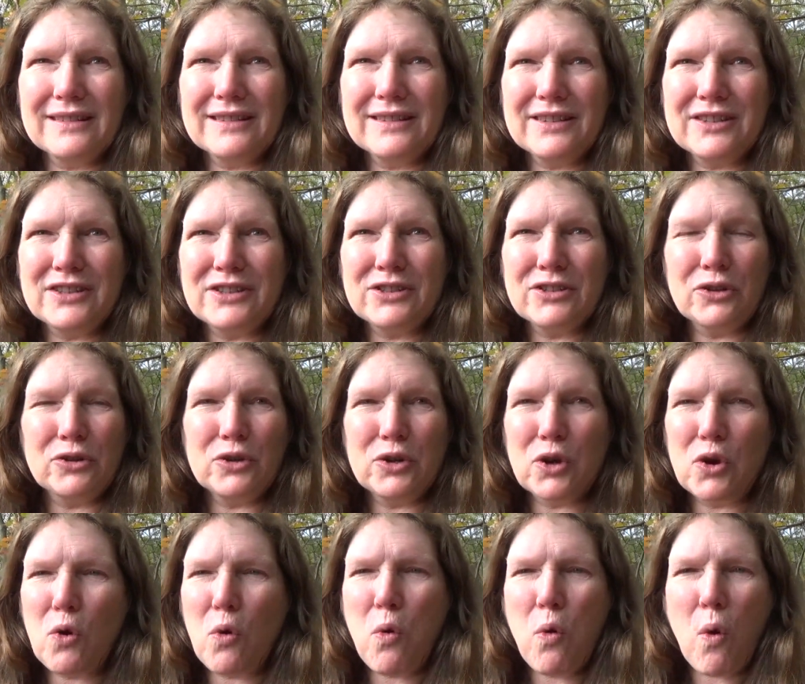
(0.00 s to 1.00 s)

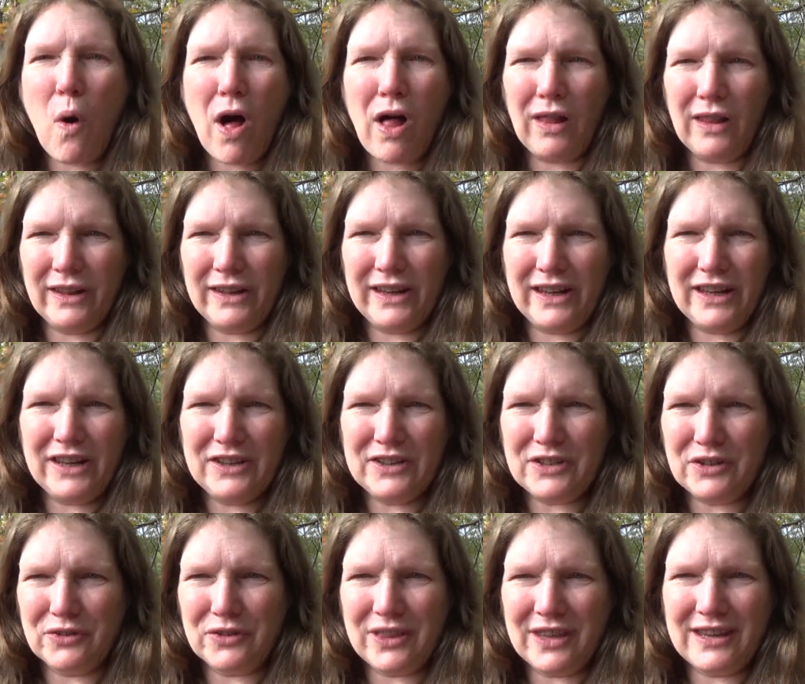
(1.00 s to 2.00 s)
certain qualities
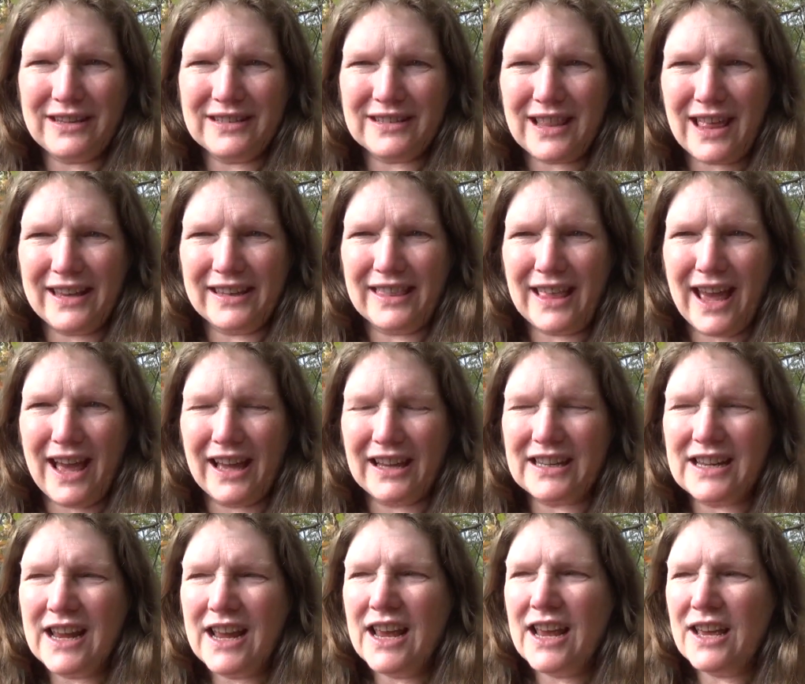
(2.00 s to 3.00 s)
or things like
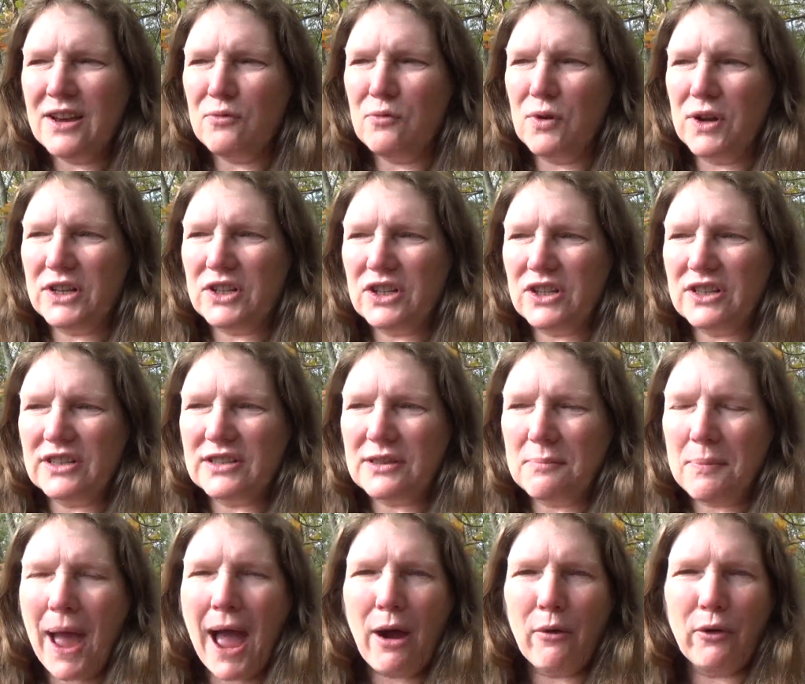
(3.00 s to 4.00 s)
that, which is the
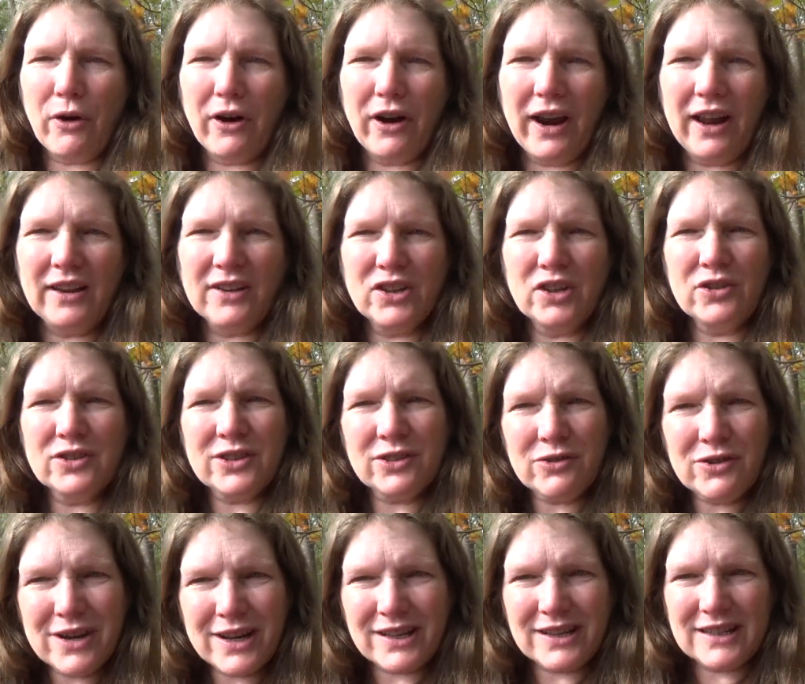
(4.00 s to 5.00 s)
power. And to a
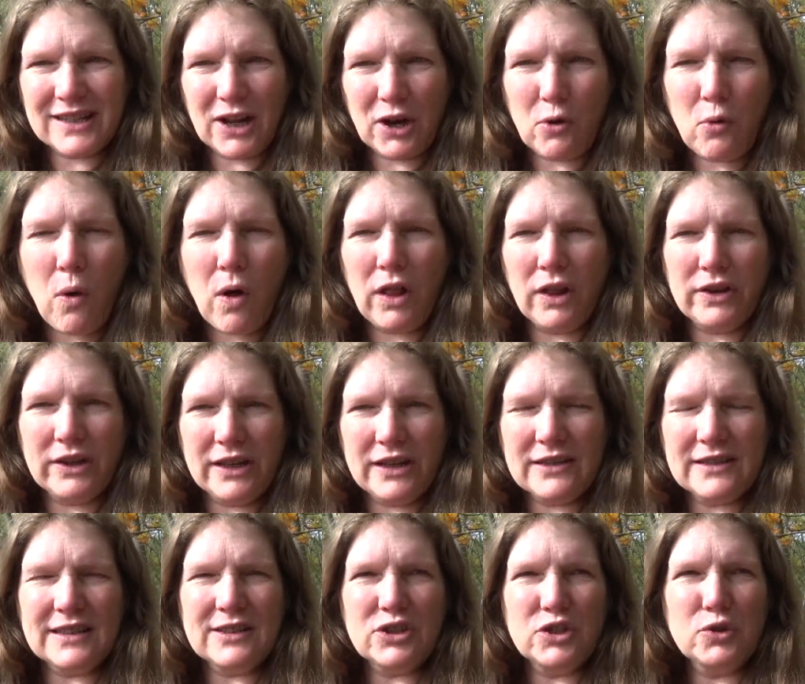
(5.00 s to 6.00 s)
certain extent,
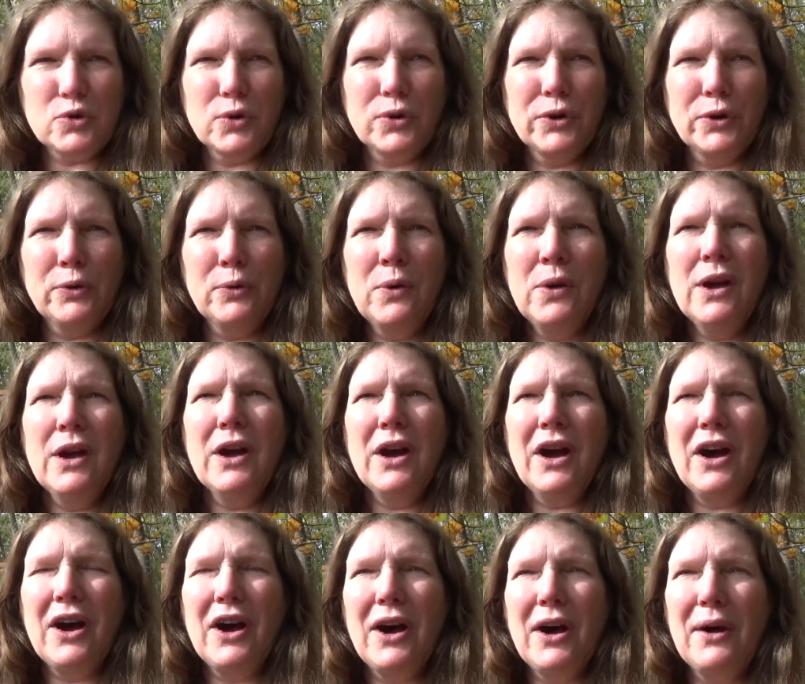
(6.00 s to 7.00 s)
qualities is true,
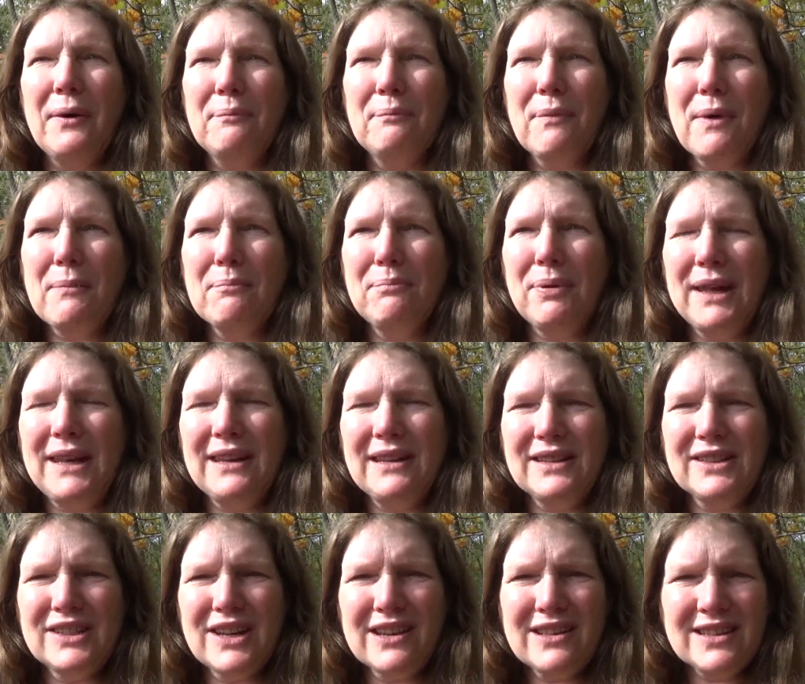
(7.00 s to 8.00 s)
but
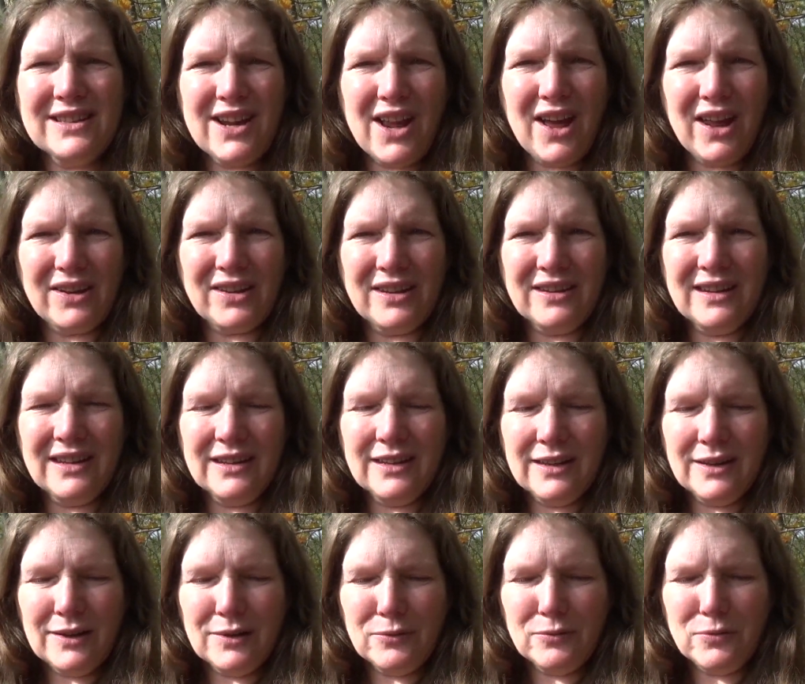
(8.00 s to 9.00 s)
it does not
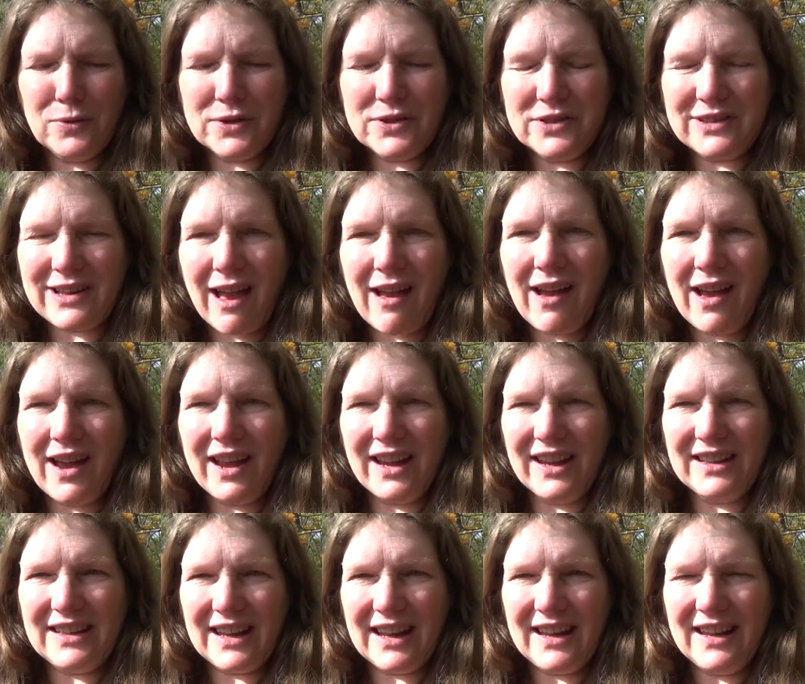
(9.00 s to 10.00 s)

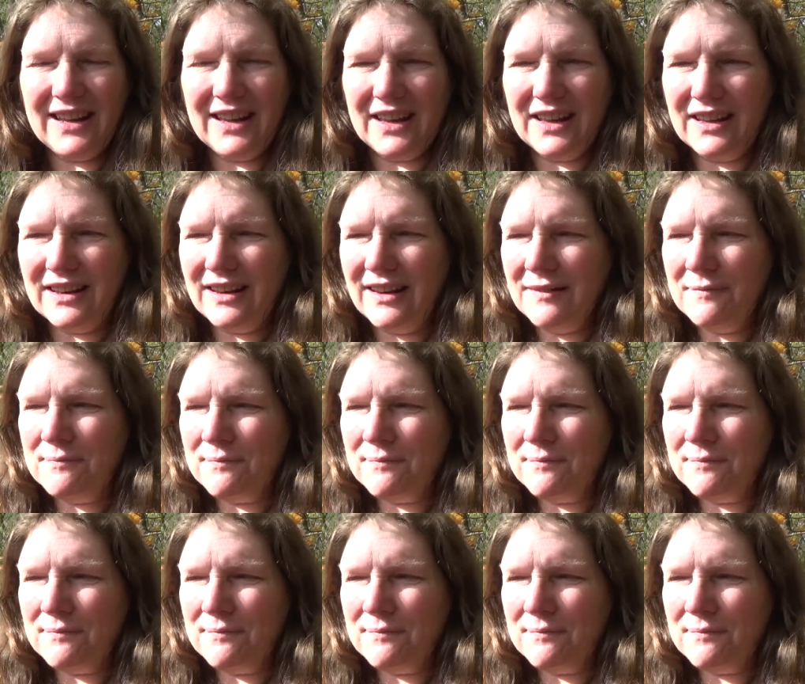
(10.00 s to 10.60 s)
reside in